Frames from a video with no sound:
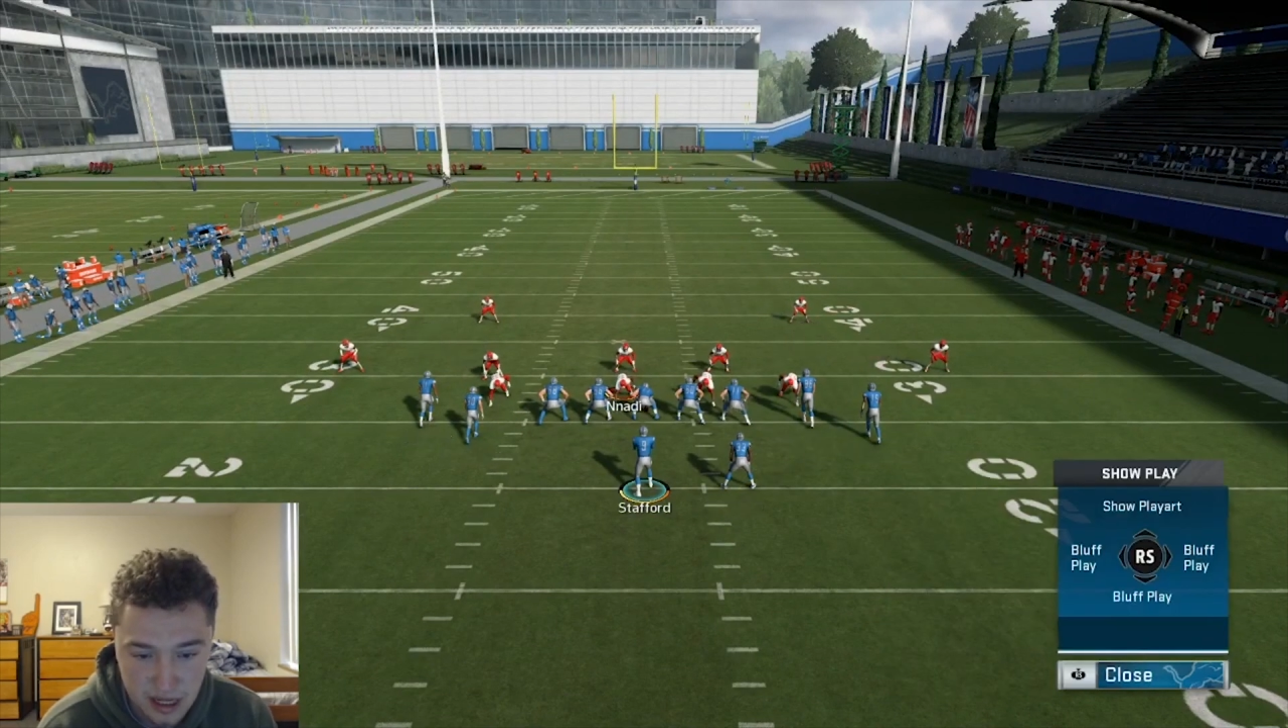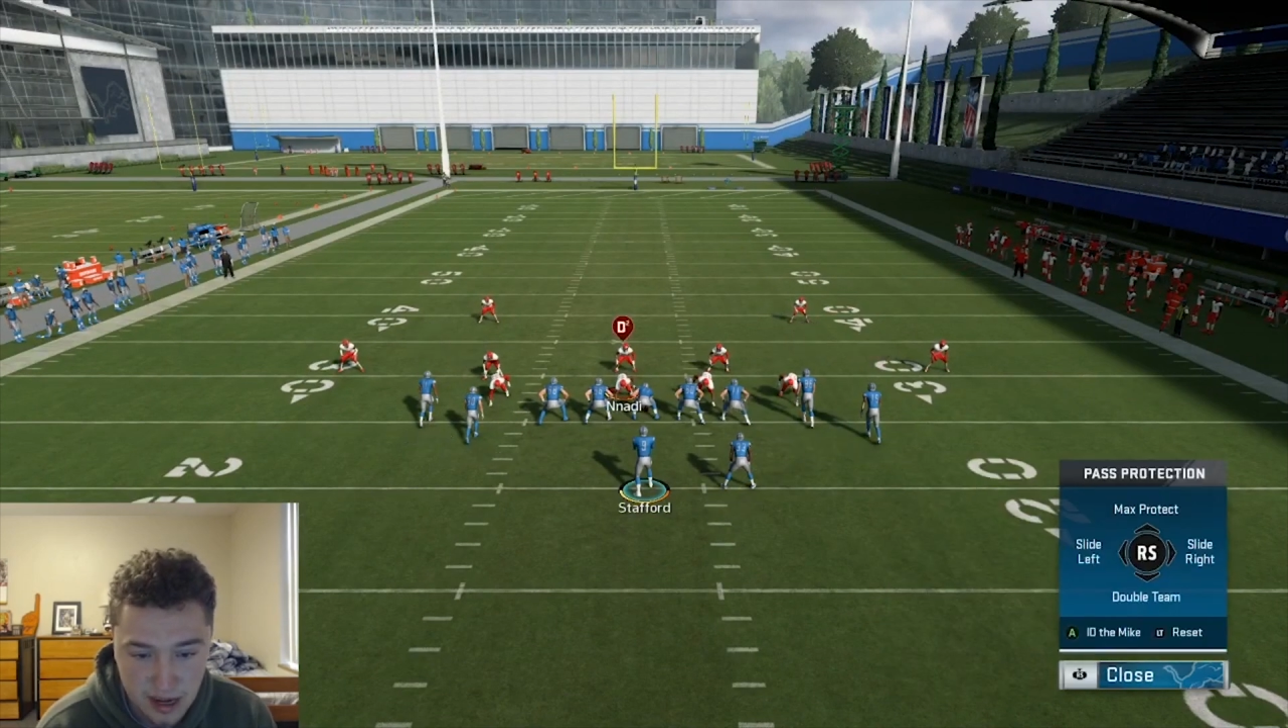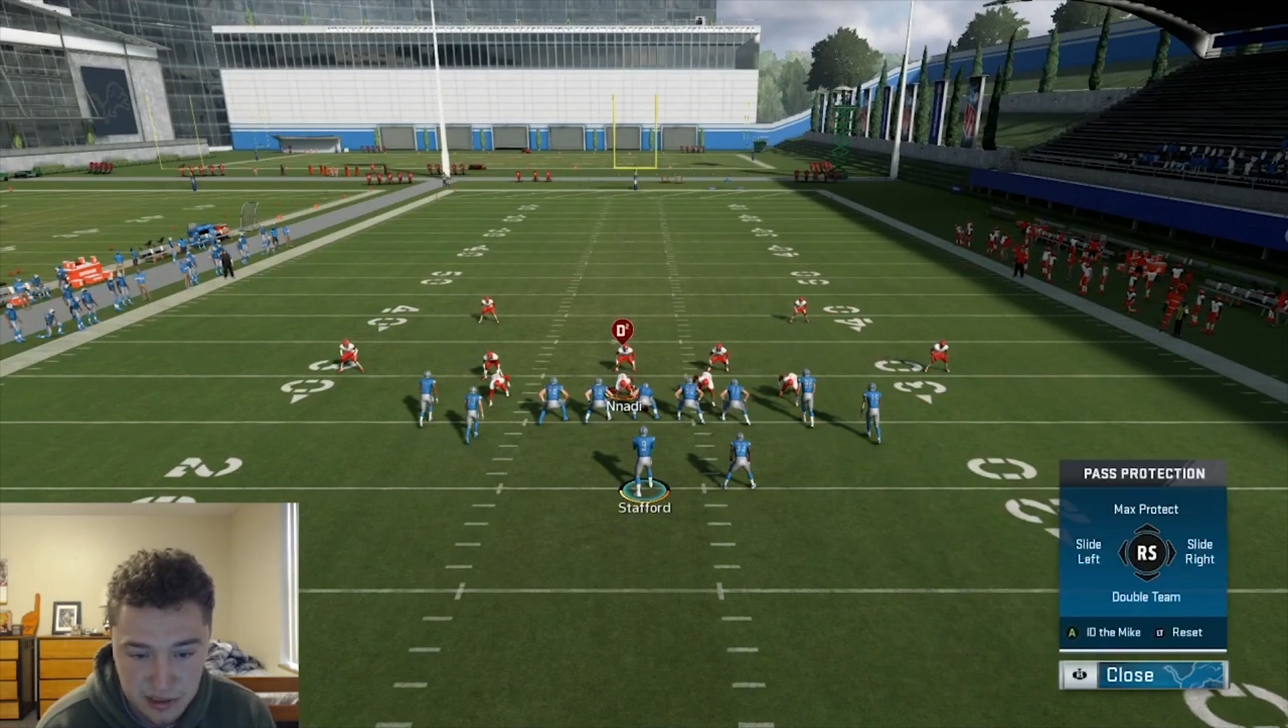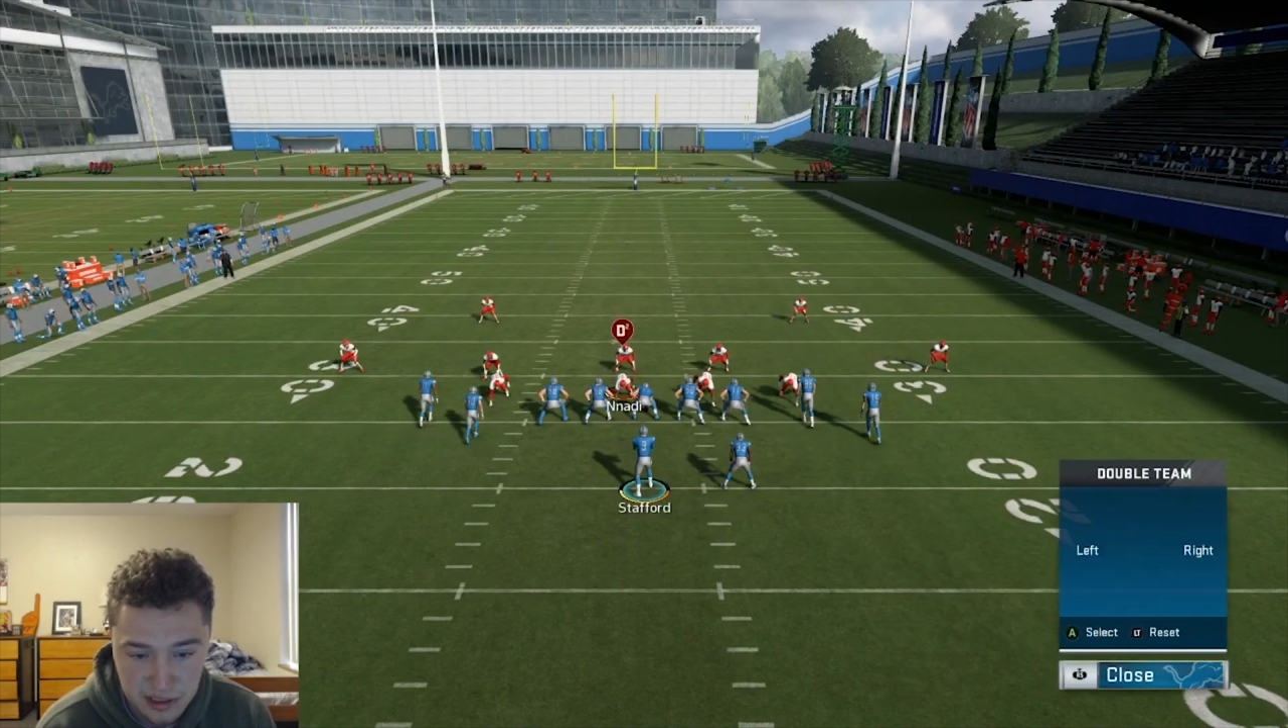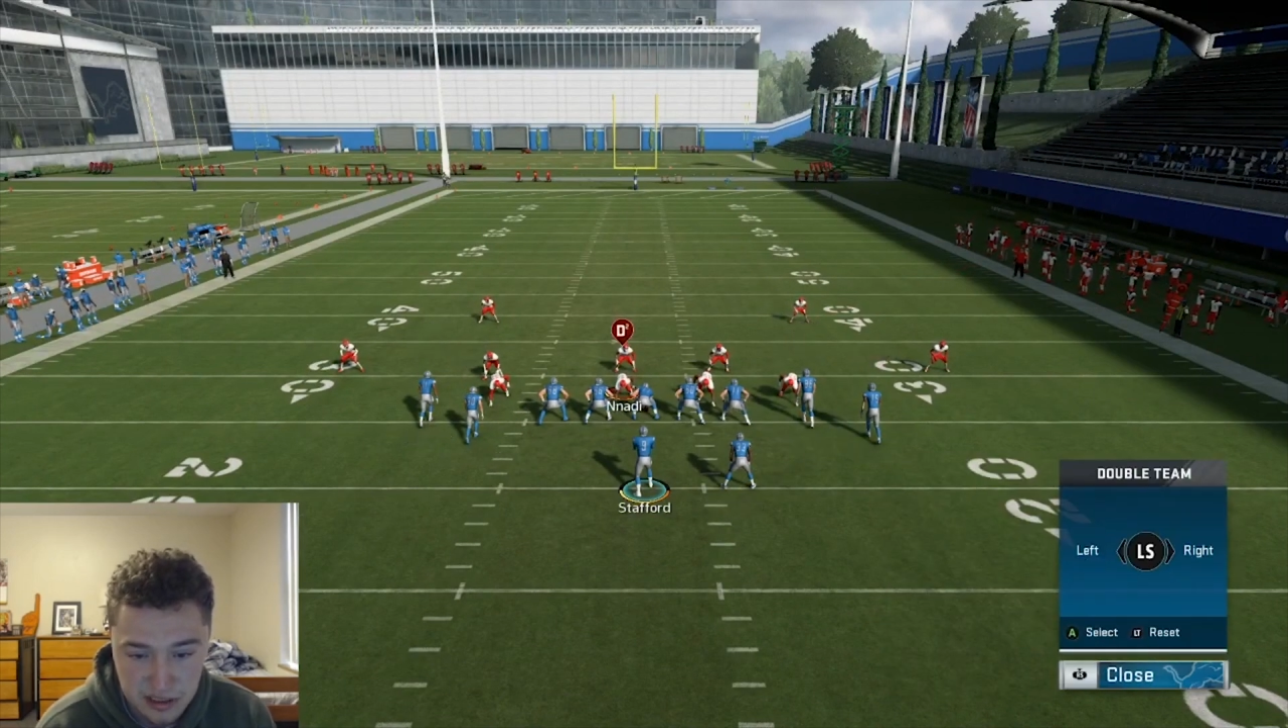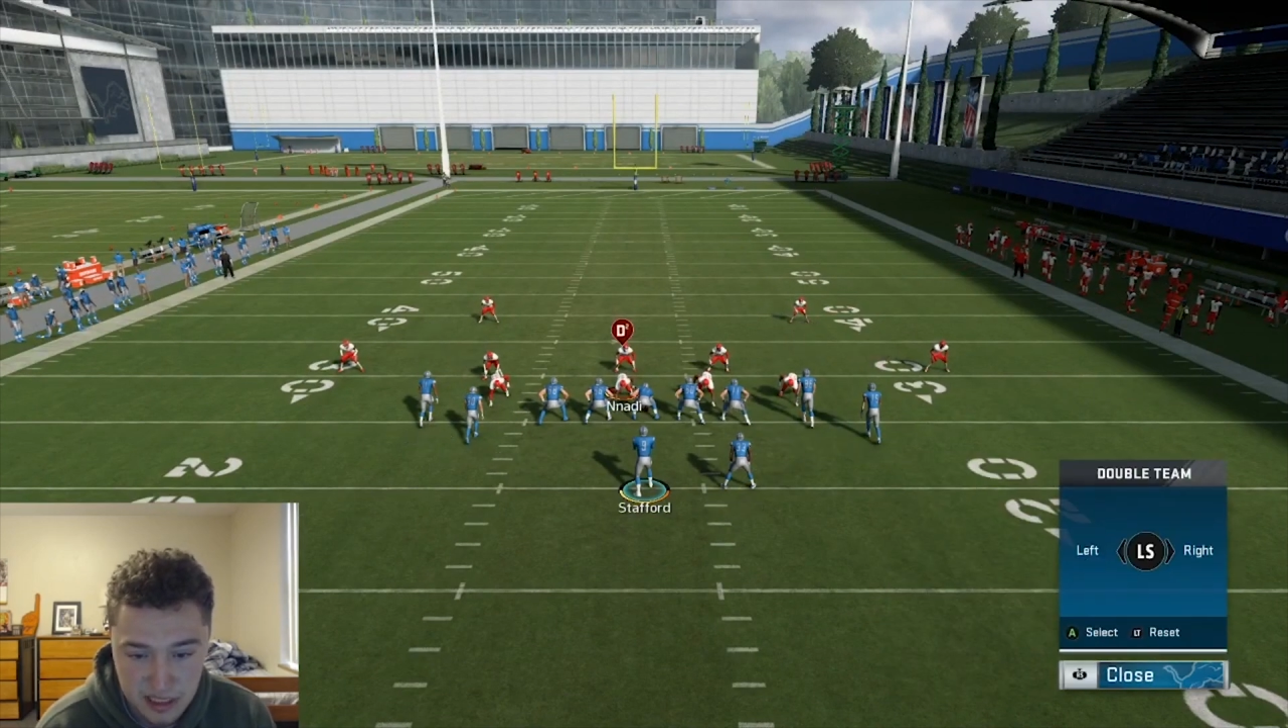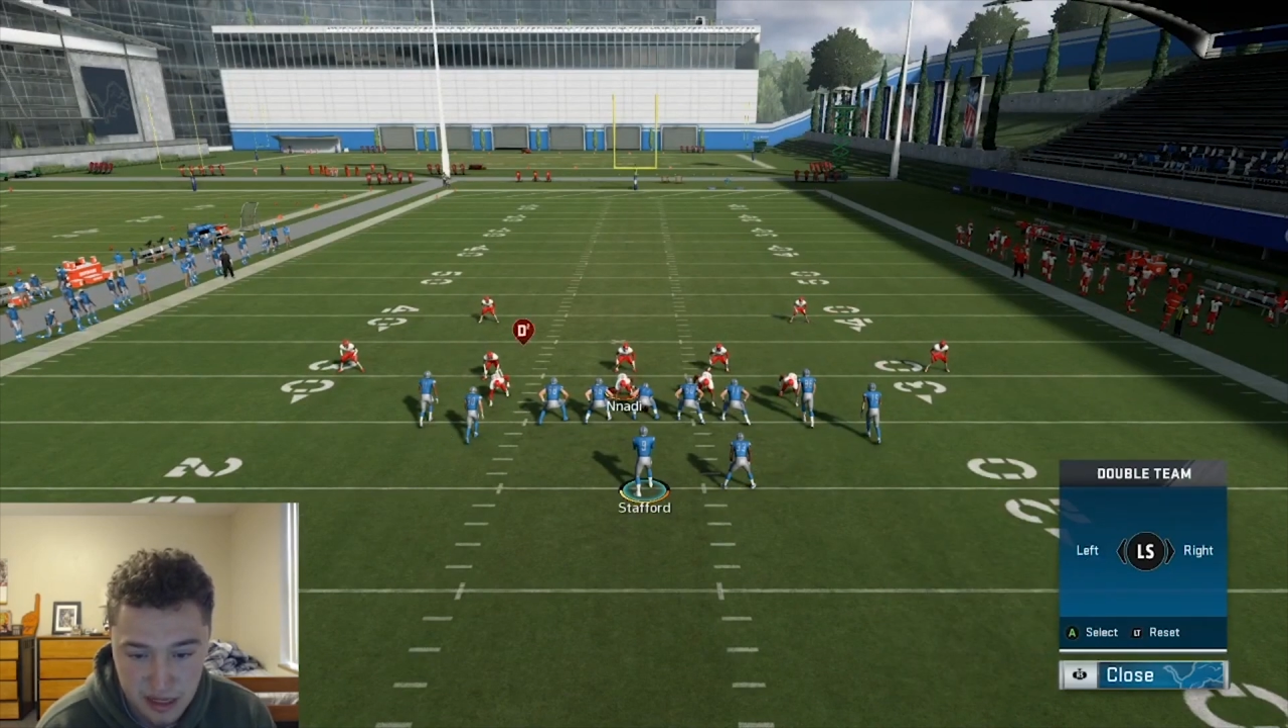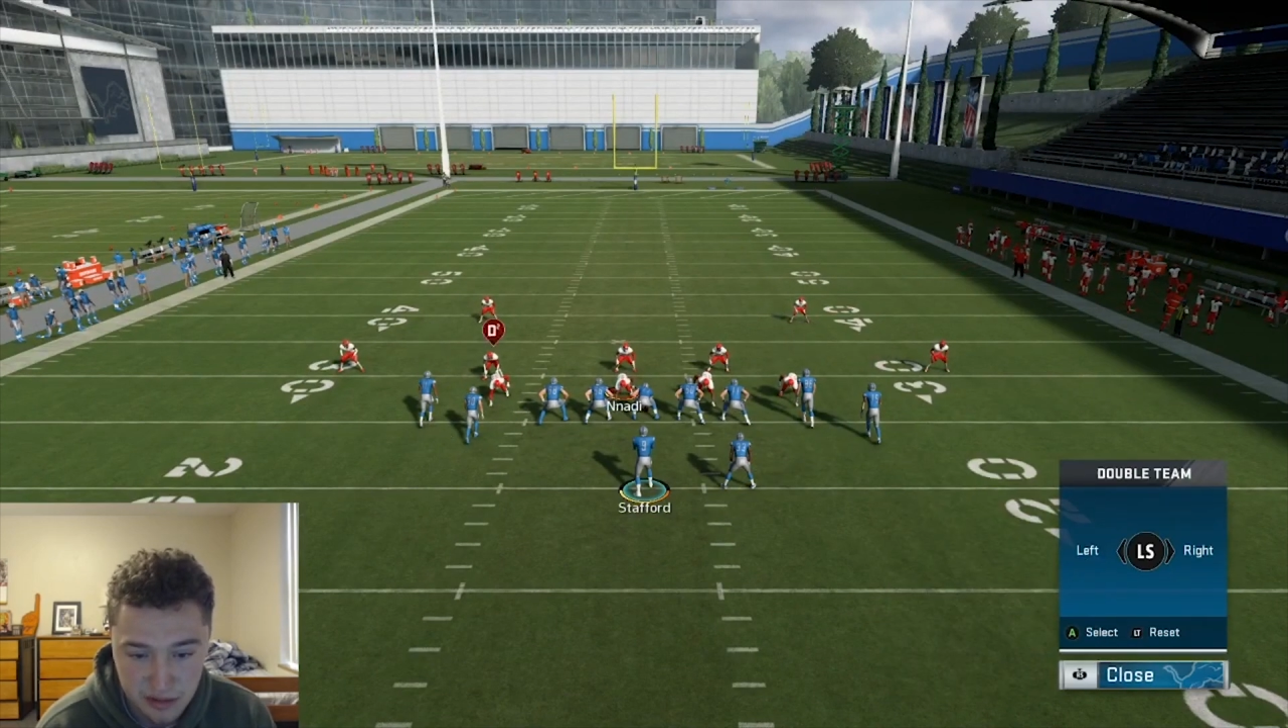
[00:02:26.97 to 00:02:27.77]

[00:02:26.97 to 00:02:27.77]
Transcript: opposite side,